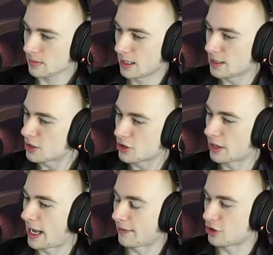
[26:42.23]
I think it's
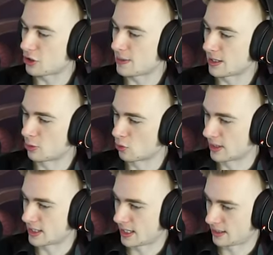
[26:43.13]
gonna have to just be double
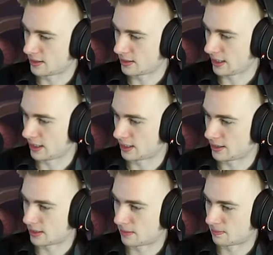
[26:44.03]
quicksand,
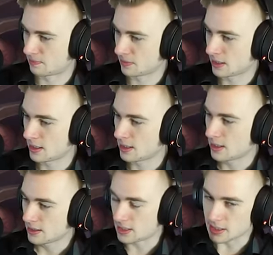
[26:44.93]
and um,
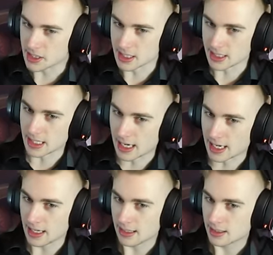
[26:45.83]
this is gonna
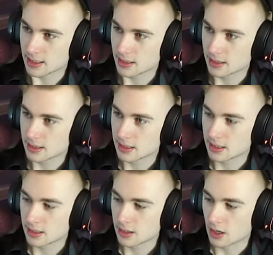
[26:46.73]
die.
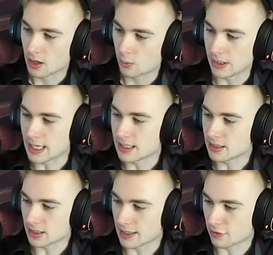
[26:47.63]
We
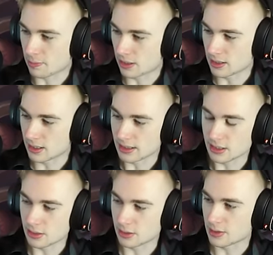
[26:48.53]
insta level bard at
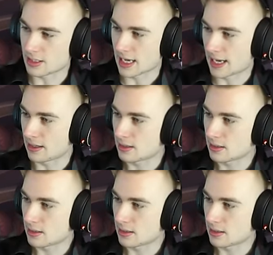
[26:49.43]
least, so there is that.